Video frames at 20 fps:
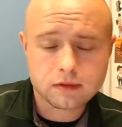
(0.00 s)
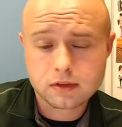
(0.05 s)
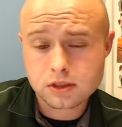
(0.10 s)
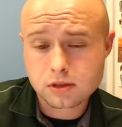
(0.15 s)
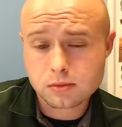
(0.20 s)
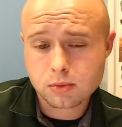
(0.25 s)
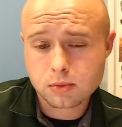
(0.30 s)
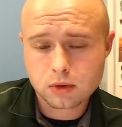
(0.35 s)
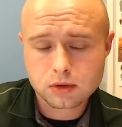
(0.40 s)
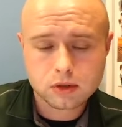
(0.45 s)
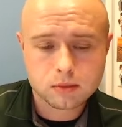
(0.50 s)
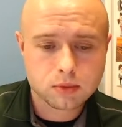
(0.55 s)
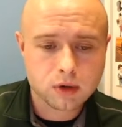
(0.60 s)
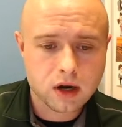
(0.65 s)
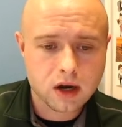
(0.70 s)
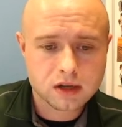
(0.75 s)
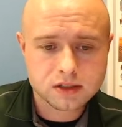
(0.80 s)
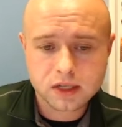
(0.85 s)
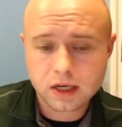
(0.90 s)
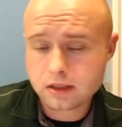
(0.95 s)
support the
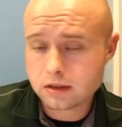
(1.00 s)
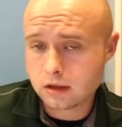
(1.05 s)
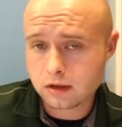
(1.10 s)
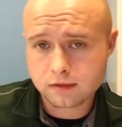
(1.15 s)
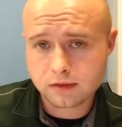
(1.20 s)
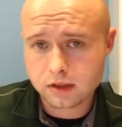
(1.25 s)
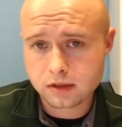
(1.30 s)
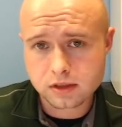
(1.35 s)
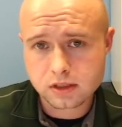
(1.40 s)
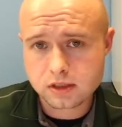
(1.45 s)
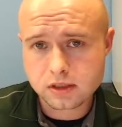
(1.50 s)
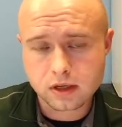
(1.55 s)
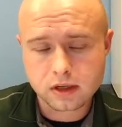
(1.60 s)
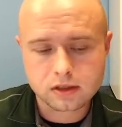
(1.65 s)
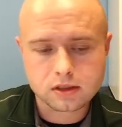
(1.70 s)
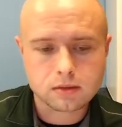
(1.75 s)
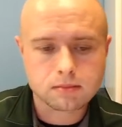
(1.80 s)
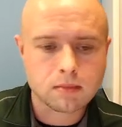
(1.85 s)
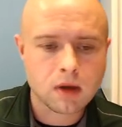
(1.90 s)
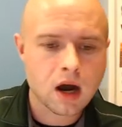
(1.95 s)
project or if you're just in it
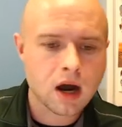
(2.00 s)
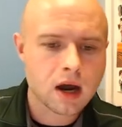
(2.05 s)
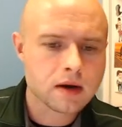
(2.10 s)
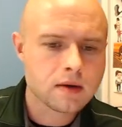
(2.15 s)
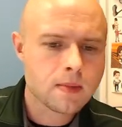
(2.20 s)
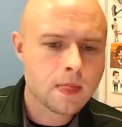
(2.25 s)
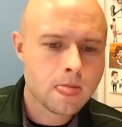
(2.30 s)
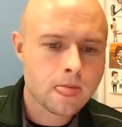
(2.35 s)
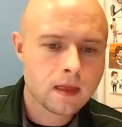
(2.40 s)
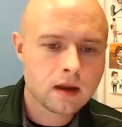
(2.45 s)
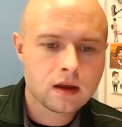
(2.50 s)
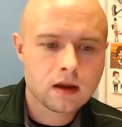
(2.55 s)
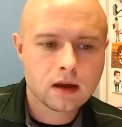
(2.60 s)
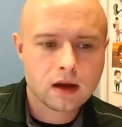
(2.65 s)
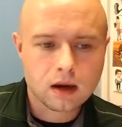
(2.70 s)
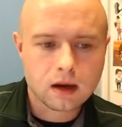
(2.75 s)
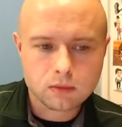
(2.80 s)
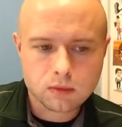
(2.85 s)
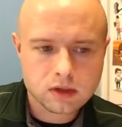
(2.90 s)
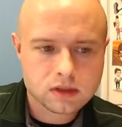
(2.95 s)
to mine,
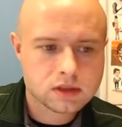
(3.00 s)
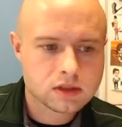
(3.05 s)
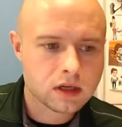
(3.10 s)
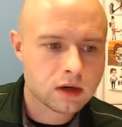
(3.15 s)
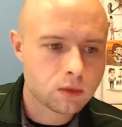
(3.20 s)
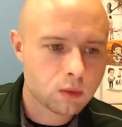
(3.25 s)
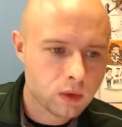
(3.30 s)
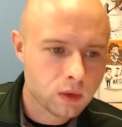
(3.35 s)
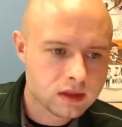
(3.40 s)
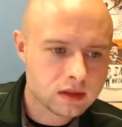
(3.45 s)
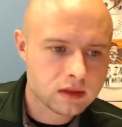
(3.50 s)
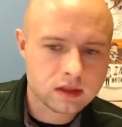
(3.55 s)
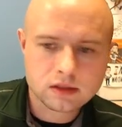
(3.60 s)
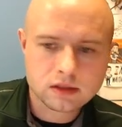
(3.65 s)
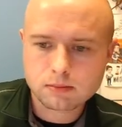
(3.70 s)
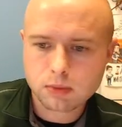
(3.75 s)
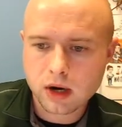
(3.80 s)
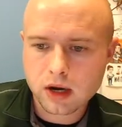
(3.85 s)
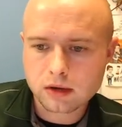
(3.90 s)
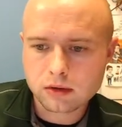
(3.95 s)
I would say with these
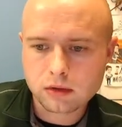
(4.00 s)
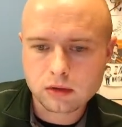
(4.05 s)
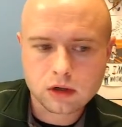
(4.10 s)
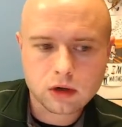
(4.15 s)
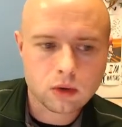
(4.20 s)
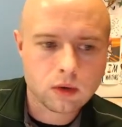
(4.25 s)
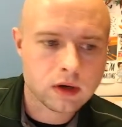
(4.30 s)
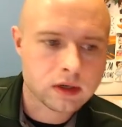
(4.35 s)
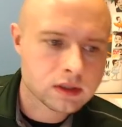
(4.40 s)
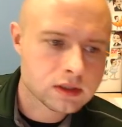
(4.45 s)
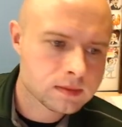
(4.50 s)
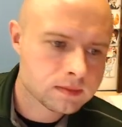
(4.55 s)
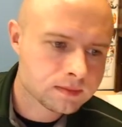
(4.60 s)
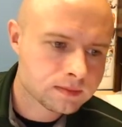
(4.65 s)
brand new coins,